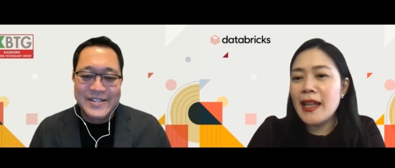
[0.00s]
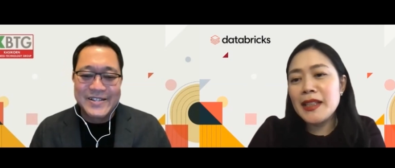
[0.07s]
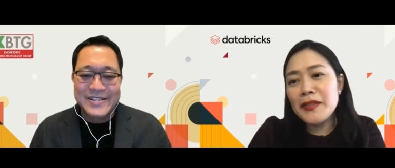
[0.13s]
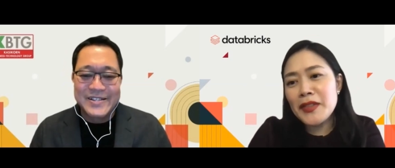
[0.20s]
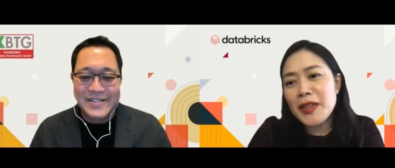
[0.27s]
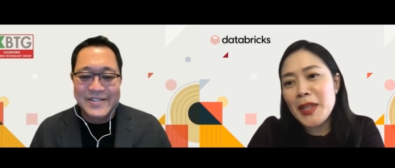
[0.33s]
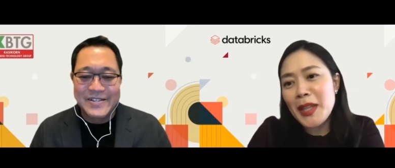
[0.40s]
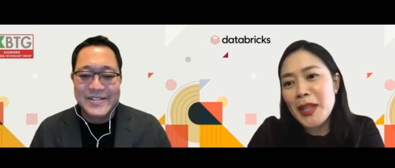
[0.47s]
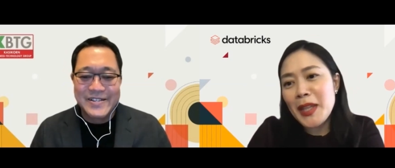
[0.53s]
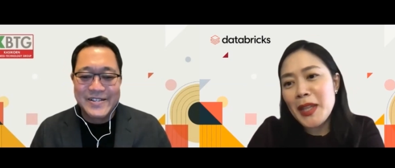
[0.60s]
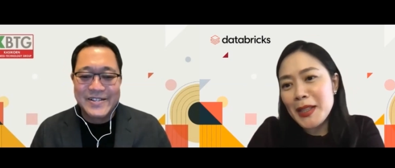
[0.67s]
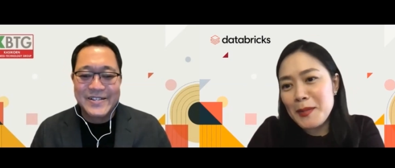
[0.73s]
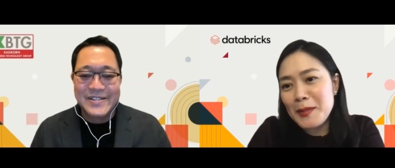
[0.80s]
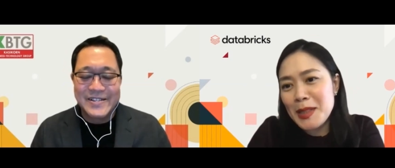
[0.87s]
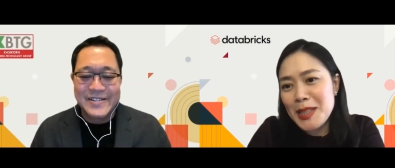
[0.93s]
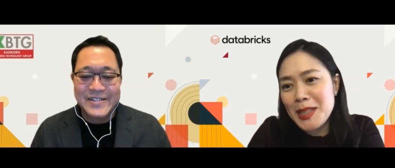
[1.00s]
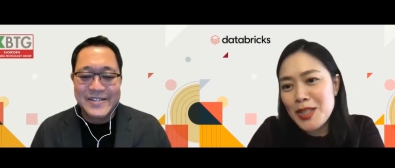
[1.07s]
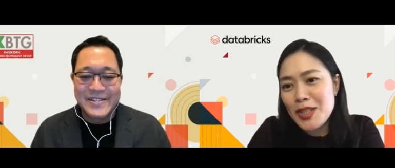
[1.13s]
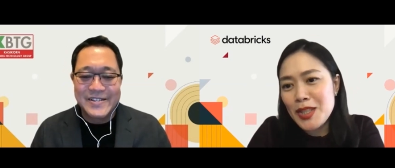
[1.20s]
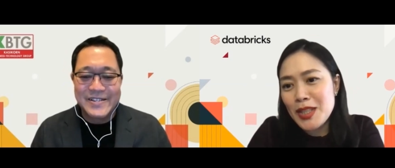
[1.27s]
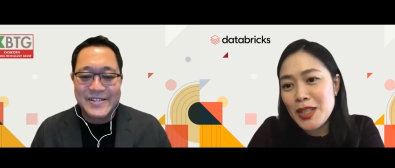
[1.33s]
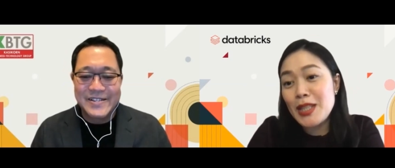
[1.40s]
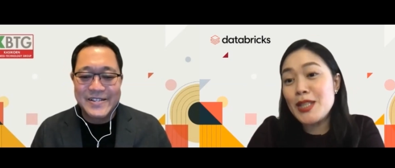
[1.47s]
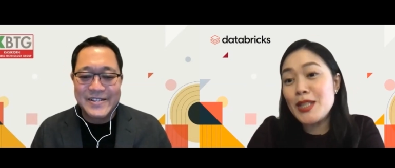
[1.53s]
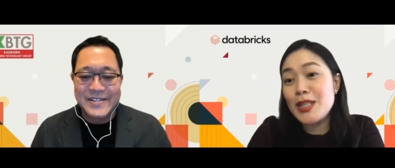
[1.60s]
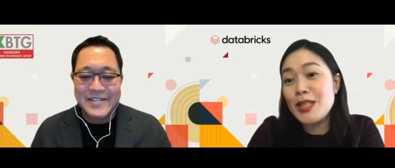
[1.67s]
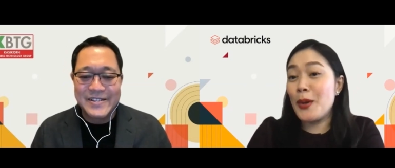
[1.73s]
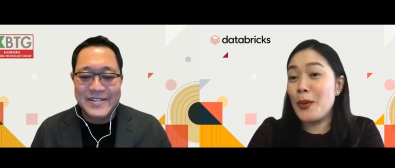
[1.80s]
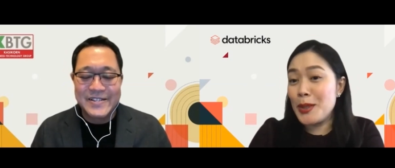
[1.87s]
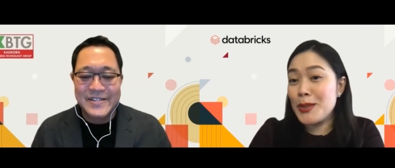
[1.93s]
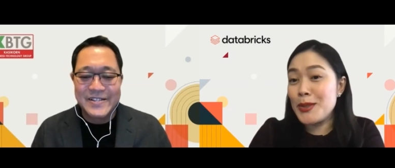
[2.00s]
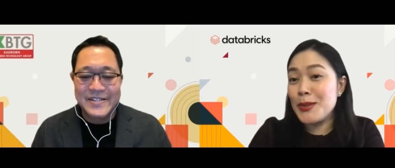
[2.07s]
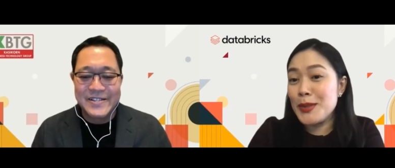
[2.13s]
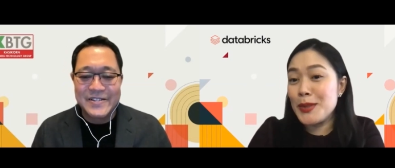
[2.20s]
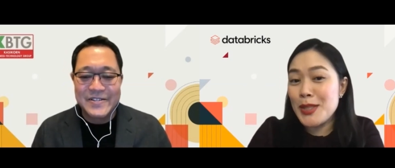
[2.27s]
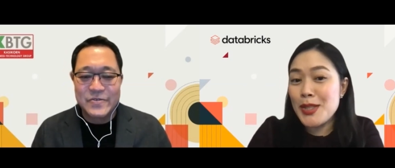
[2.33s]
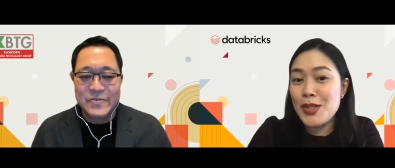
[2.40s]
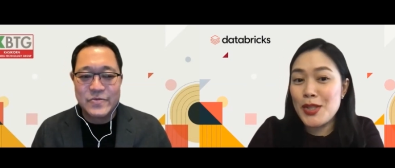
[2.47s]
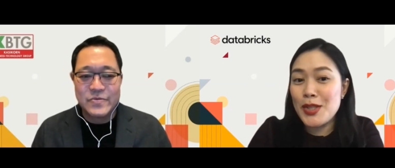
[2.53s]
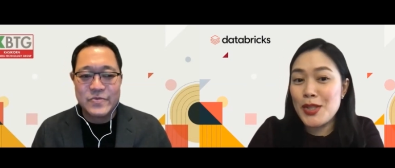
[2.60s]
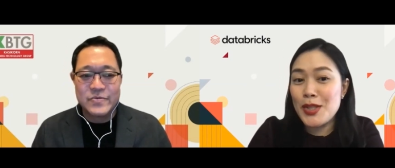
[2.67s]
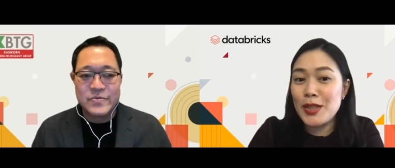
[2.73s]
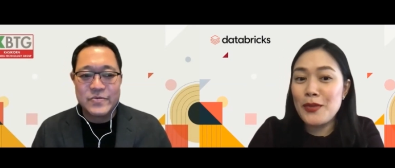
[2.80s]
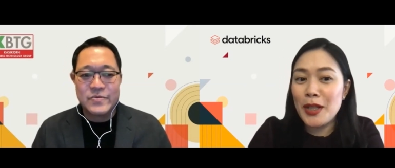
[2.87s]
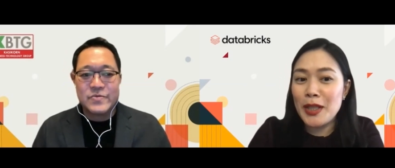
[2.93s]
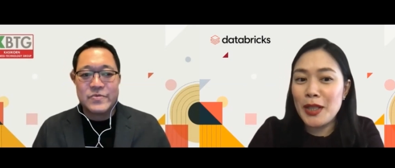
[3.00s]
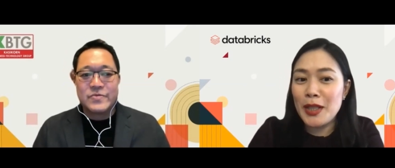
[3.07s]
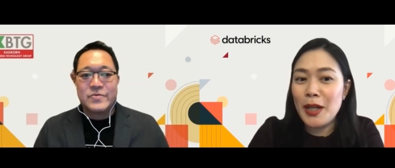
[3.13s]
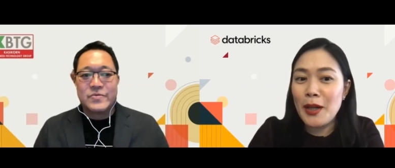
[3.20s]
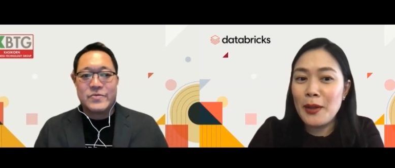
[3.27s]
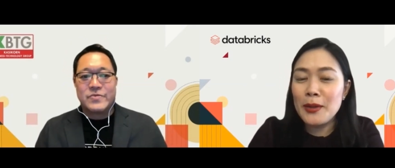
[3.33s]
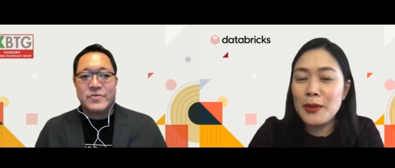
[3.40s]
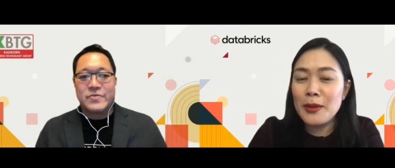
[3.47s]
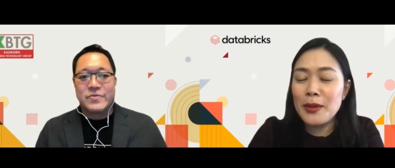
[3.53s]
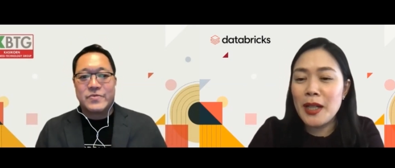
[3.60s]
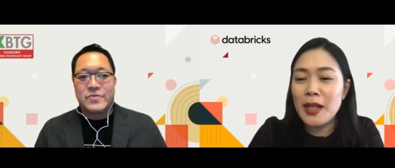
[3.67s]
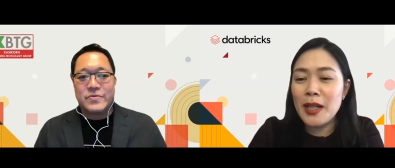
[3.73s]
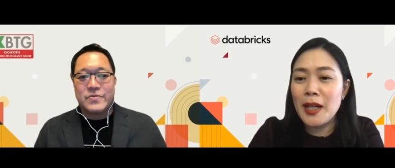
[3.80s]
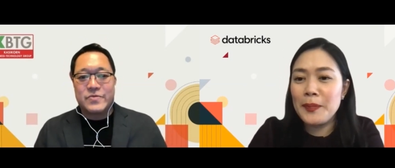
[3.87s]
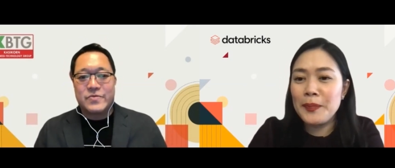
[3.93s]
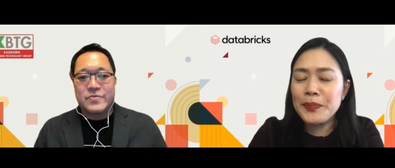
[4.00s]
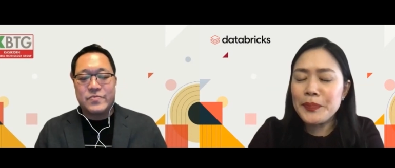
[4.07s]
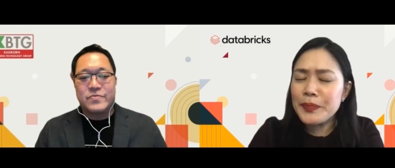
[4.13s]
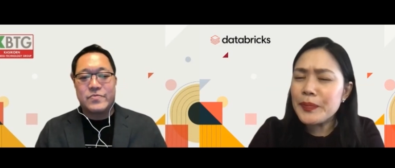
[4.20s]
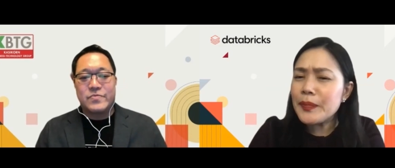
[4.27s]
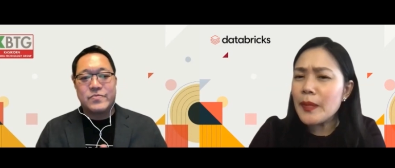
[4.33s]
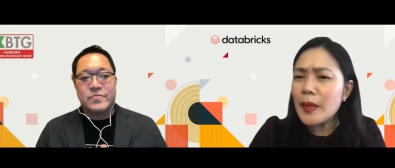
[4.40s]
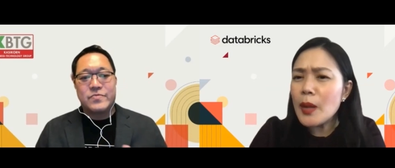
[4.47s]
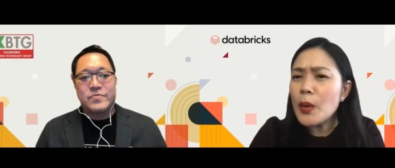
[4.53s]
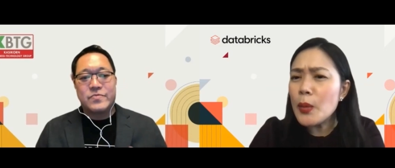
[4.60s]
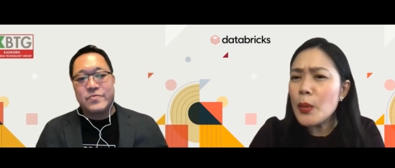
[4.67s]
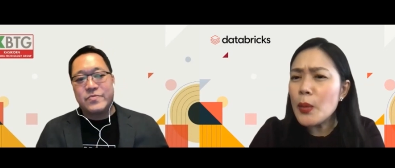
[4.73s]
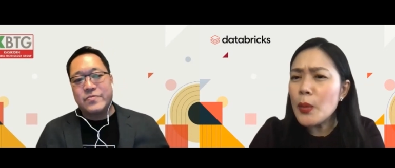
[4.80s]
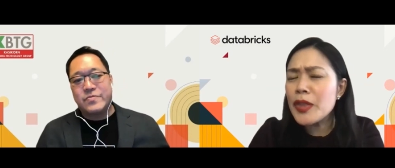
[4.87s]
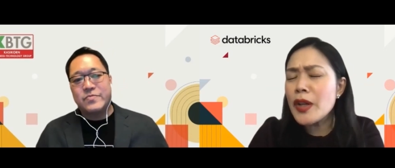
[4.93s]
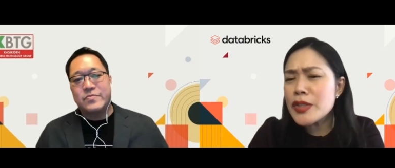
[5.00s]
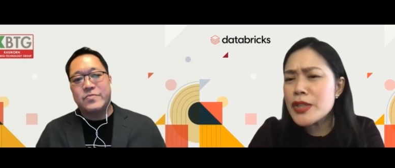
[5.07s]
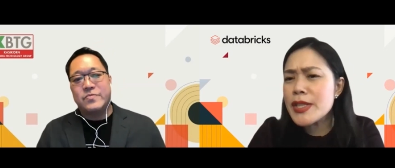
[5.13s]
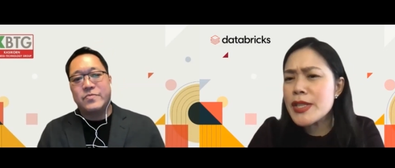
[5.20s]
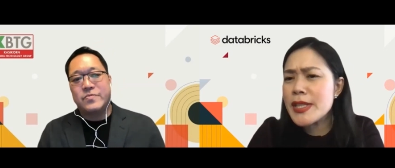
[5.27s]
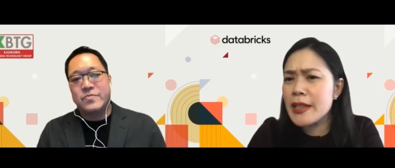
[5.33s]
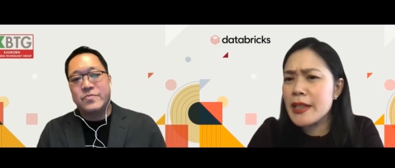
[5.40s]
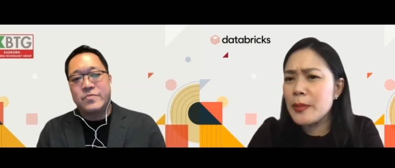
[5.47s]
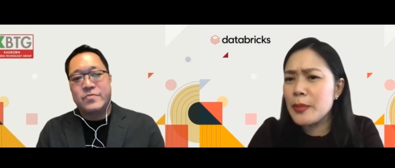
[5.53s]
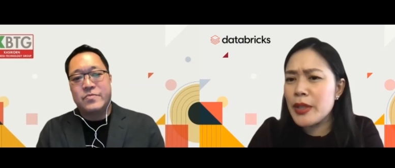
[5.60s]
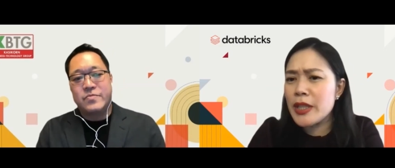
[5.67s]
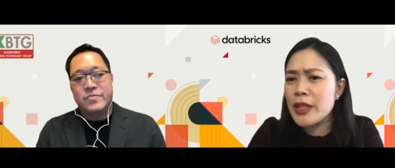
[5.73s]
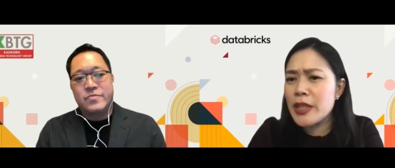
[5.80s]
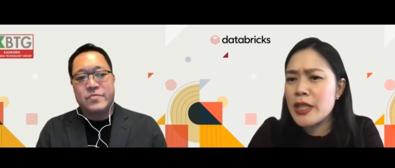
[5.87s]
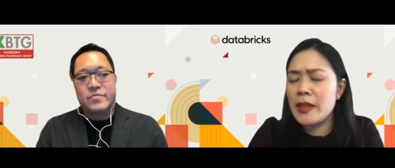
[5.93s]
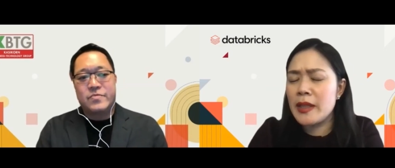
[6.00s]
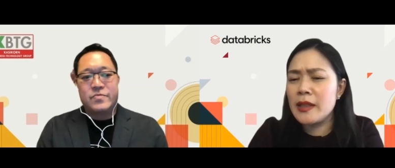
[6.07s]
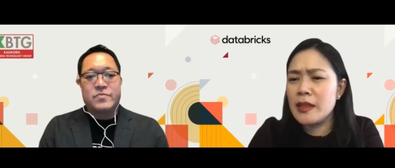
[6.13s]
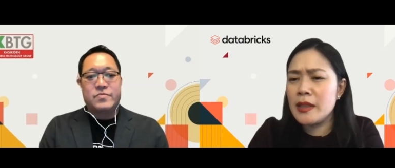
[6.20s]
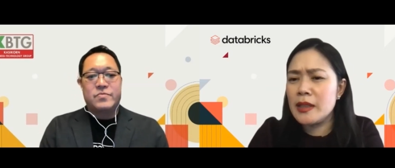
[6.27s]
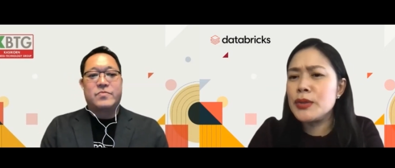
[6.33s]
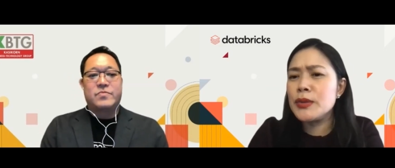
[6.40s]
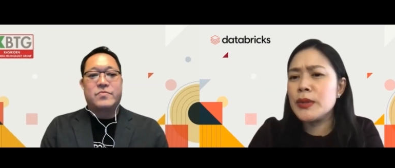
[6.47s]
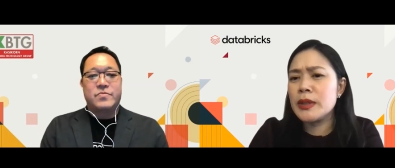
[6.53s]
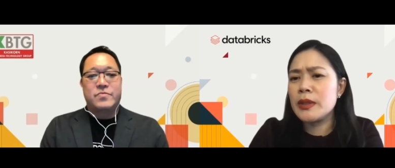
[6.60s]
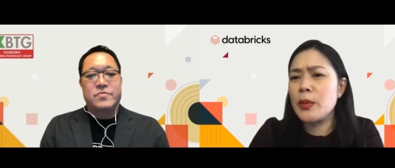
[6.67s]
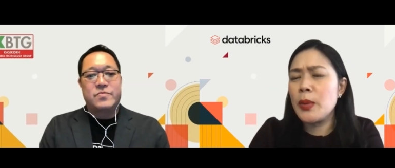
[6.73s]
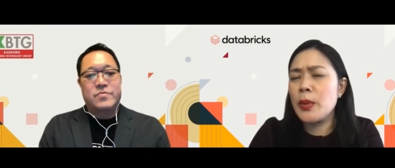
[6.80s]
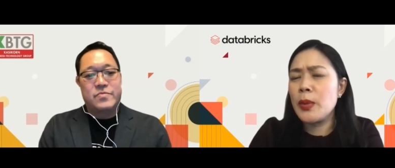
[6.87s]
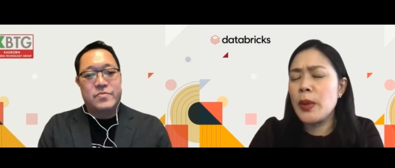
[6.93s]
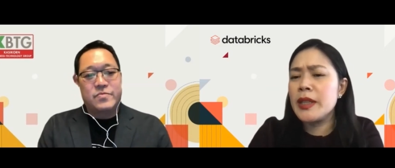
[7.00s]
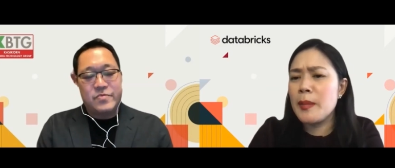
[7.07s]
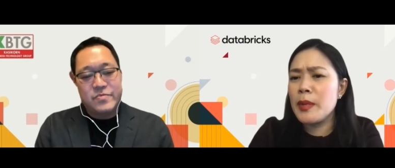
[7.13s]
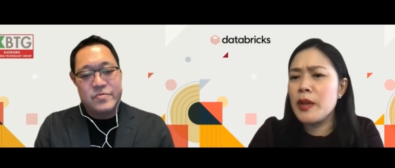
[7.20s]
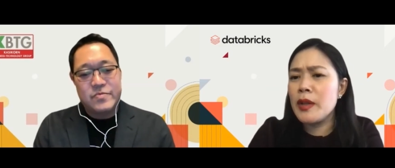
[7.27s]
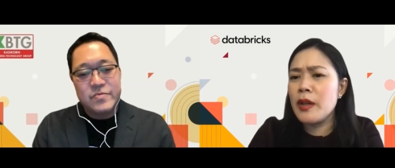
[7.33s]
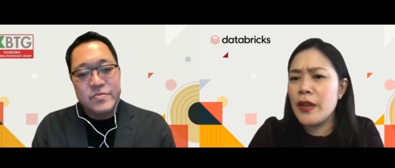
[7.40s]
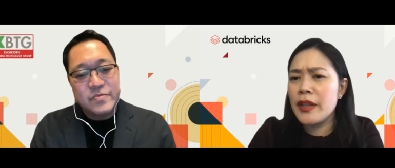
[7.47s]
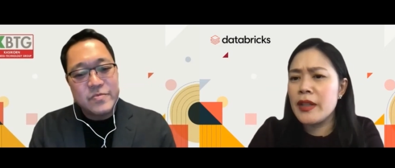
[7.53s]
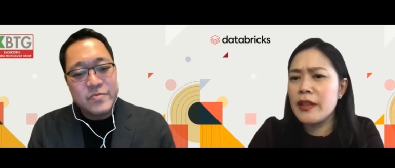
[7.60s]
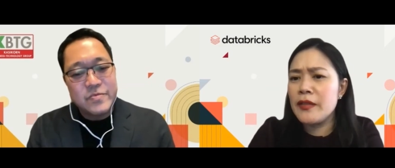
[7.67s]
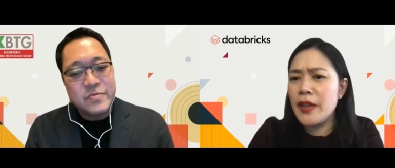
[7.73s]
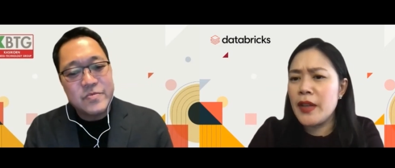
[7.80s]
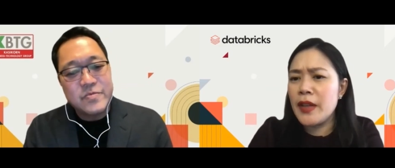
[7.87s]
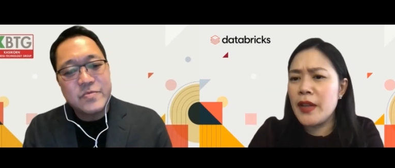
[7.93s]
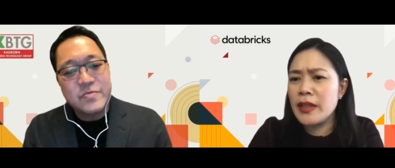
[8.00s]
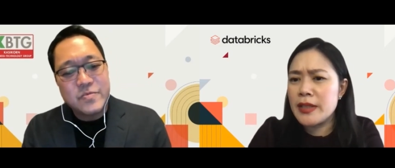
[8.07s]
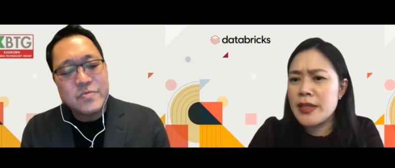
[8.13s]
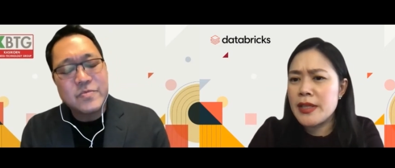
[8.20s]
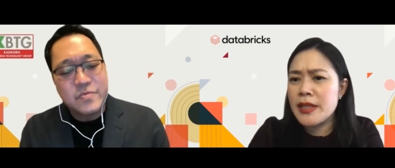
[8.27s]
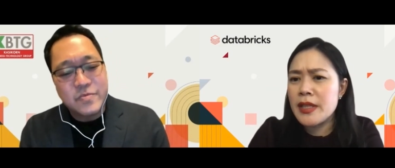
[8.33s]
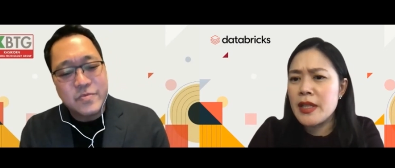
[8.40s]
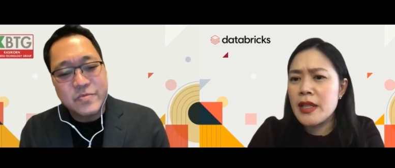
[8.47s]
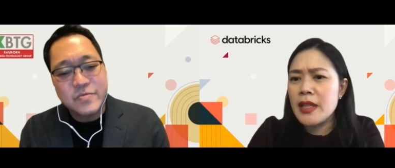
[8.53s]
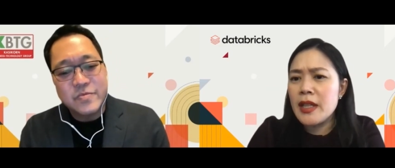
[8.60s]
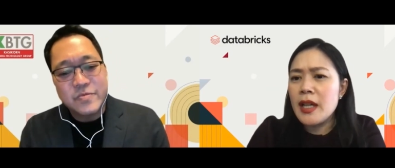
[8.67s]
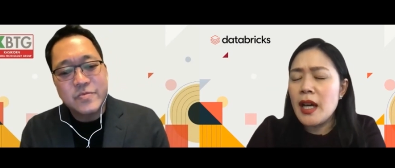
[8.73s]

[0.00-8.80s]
Speaker 1: And given that KBTG is going through this journey right now, it's not just Databricks, but also quite a number of other vendors